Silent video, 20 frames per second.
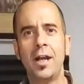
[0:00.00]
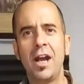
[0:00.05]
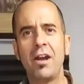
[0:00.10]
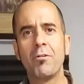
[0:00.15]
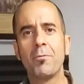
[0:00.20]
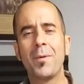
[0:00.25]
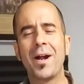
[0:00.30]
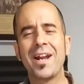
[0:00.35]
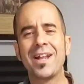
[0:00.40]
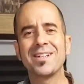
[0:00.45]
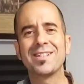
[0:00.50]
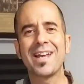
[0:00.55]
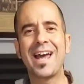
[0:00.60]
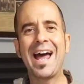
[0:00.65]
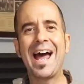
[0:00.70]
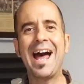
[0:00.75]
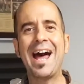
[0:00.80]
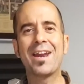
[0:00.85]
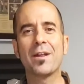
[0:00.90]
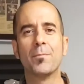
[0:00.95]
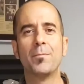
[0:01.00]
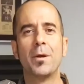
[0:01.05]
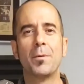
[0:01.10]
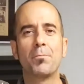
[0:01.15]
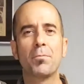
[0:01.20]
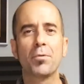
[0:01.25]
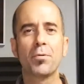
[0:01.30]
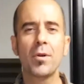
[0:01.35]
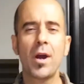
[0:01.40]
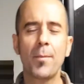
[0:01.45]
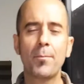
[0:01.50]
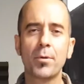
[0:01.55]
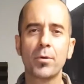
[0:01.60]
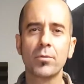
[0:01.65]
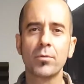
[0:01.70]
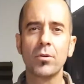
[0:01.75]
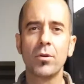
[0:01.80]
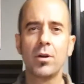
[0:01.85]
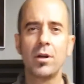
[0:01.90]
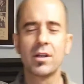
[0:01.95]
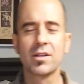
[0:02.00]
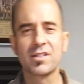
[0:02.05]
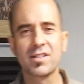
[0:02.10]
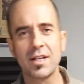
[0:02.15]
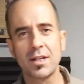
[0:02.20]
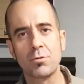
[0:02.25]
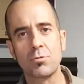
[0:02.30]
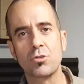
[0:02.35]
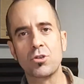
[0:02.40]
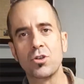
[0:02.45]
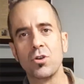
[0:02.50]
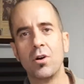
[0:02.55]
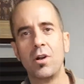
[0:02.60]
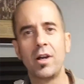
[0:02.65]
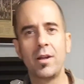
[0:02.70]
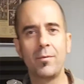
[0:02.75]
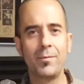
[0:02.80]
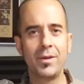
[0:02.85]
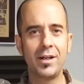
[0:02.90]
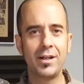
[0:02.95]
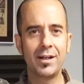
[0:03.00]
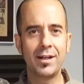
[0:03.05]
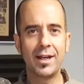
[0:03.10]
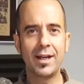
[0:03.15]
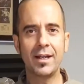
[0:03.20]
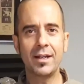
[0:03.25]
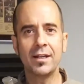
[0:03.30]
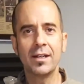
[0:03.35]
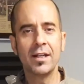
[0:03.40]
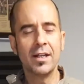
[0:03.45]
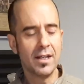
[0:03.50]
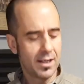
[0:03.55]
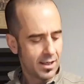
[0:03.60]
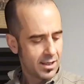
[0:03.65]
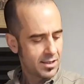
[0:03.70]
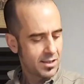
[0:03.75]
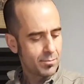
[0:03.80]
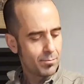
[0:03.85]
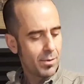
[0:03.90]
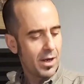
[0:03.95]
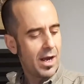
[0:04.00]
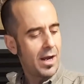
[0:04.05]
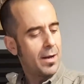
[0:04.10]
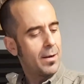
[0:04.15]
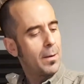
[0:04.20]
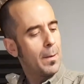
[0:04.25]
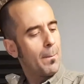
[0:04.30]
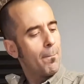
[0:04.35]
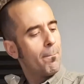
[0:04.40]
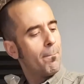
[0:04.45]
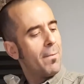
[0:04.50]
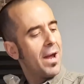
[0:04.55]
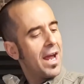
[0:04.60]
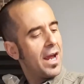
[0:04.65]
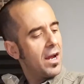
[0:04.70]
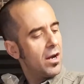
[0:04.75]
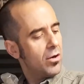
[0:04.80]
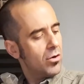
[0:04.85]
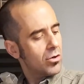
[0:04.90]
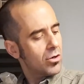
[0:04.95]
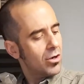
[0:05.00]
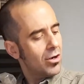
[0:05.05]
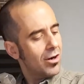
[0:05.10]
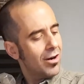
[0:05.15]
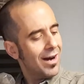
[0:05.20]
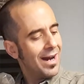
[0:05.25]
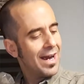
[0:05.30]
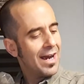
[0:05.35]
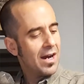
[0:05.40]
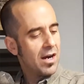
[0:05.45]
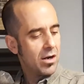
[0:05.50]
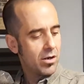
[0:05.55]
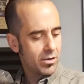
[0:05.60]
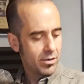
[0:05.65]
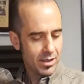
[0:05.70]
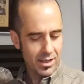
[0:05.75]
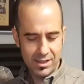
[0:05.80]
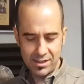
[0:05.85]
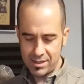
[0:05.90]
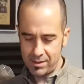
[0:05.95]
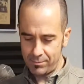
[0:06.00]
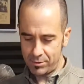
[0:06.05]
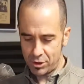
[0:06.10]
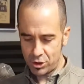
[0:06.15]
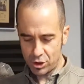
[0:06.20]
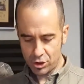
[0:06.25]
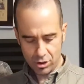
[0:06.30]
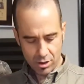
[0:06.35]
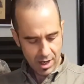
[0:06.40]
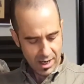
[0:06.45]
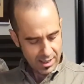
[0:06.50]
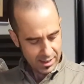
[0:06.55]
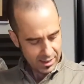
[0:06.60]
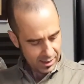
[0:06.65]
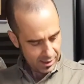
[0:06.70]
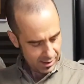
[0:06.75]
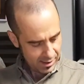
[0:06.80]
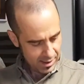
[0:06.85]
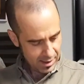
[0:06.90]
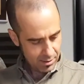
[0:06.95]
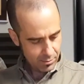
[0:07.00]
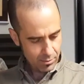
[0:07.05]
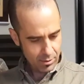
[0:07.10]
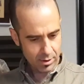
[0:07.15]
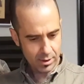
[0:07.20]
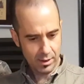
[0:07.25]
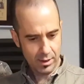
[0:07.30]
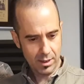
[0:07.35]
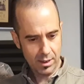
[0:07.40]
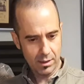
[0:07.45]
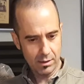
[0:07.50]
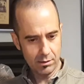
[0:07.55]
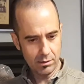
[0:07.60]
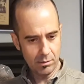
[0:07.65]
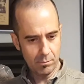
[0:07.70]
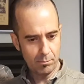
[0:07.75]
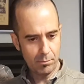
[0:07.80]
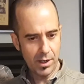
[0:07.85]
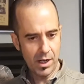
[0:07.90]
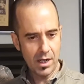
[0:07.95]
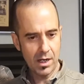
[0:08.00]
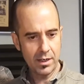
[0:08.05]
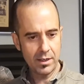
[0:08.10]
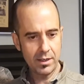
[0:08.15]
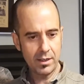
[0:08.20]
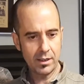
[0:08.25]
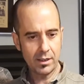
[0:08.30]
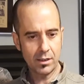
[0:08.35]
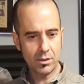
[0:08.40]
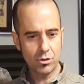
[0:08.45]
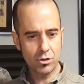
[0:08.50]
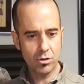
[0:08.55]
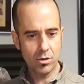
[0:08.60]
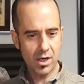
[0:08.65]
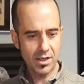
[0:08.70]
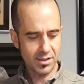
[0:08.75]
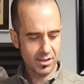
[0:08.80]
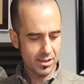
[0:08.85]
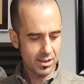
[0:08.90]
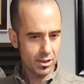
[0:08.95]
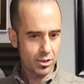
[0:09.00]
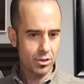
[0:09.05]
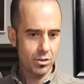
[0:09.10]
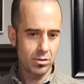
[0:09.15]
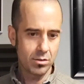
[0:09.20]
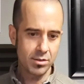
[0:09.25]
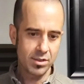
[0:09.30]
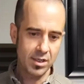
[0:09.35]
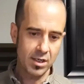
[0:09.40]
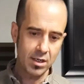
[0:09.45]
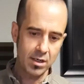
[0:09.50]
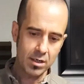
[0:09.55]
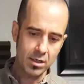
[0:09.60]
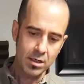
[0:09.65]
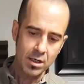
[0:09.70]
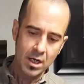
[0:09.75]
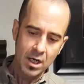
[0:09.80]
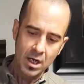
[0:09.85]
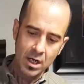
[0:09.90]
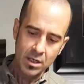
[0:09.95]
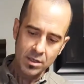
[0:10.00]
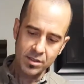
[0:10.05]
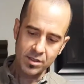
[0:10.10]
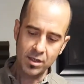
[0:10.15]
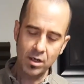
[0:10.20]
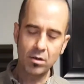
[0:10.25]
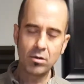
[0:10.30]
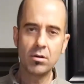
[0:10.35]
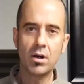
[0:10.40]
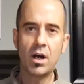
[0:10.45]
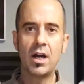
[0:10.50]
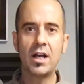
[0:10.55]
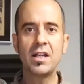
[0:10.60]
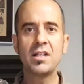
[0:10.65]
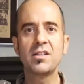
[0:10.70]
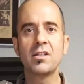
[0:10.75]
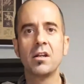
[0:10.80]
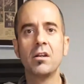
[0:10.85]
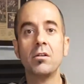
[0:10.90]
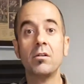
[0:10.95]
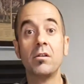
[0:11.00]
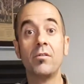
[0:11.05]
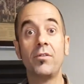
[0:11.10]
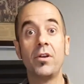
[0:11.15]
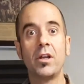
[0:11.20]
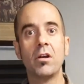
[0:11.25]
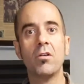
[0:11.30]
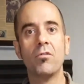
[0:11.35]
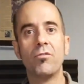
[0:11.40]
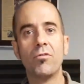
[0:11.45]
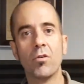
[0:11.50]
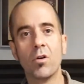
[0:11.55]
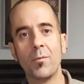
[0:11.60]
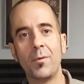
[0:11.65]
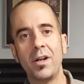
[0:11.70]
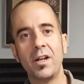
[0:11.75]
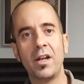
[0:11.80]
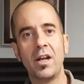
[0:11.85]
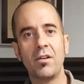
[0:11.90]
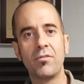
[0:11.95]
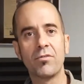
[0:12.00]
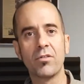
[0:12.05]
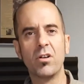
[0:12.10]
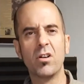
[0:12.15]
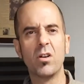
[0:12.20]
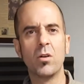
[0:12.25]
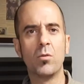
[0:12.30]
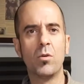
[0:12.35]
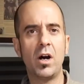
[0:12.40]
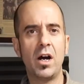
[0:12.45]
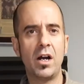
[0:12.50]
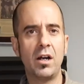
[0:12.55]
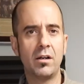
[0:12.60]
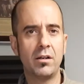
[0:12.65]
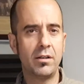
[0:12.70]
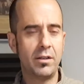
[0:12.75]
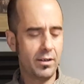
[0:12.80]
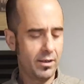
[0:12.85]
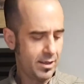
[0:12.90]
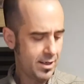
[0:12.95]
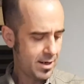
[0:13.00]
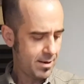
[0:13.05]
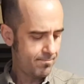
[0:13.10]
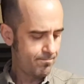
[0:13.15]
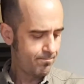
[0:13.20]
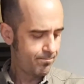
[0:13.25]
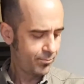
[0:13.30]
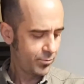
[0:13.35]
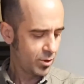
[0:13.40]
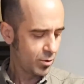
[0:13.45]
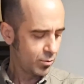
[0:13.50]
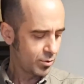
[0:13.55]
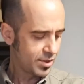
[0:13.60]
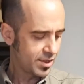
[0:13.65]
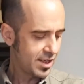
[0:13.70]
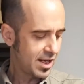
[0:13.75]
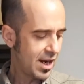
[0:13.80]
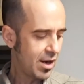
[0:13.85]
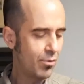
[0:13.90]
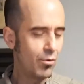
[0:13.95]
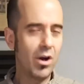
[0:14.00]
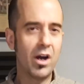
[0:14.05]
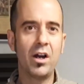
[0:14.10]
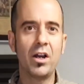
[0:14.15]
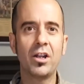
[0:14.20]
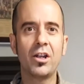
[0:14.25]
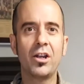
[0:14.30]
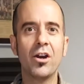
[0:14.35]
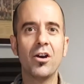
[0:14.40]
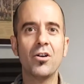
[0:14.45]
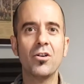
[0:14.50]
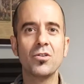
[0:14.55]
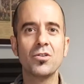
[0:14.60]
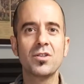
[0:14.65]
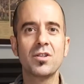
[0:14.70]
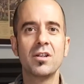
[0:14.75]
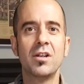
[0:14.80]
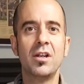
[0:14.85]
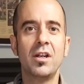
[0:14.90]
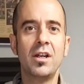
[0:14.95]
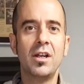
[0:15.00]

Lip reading: Hey everybody, it's Adam at Proper Royals. Thanks for joining me today. This is my male clown. His name is Strike. He and I are working on a little bonding and trust issues here. So he's going to do the video for me today for a little while, and we'll see how well it goes.